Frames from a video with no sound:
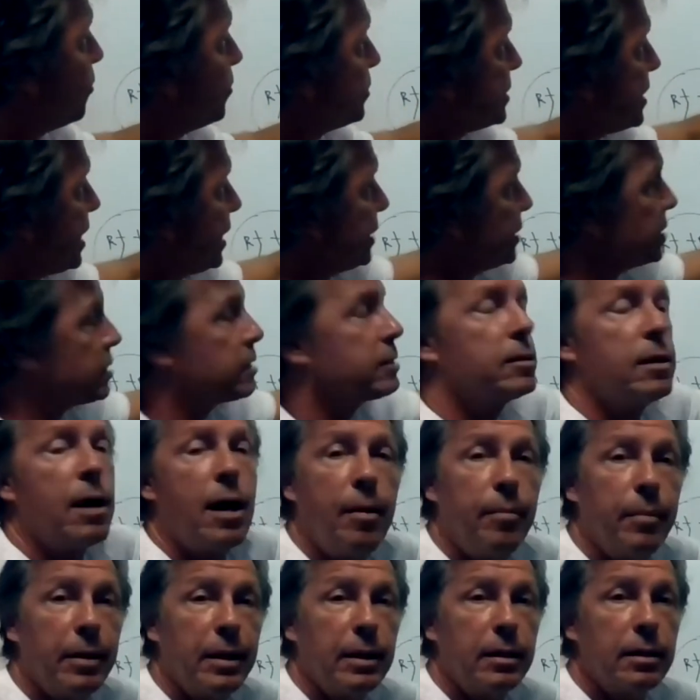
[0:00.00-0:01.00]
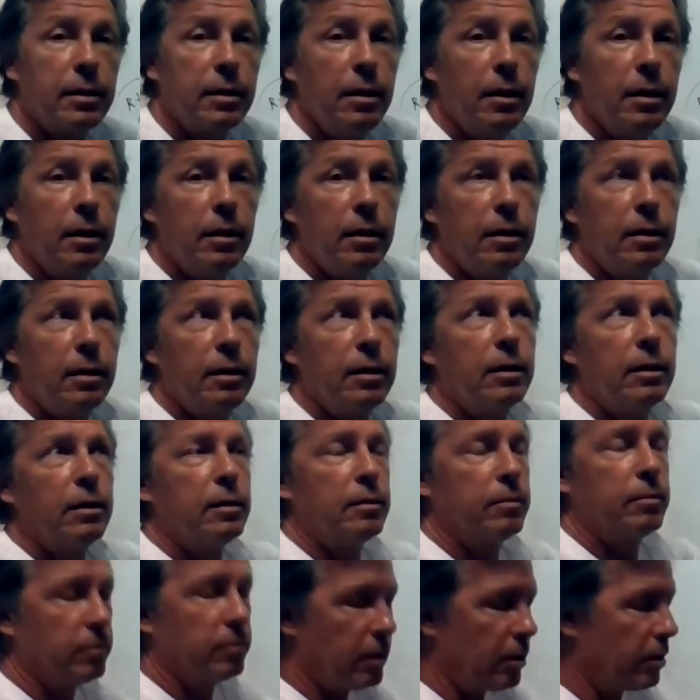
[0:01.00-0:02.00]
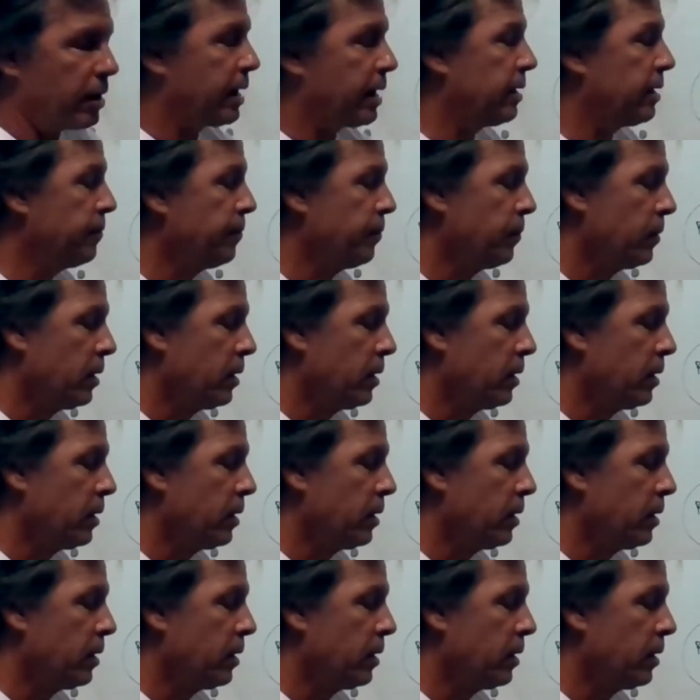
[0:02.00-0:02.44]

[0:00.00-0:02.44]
the homozygous dominant. All right,